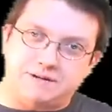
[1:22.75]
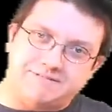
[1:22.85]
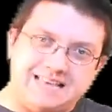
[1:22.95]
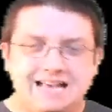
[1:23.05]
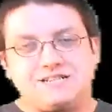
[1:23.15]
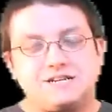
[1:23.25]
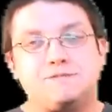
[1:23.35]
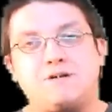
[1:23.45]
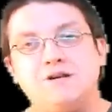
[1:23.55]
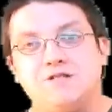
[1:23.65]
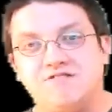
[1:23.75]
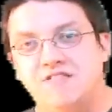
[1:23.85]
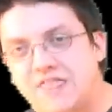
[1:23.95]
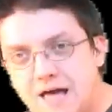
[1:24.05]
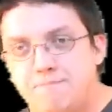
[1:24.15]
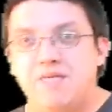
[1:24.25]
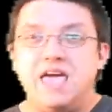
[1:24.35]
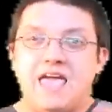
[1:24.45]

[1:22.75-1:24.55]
up tension amongst them,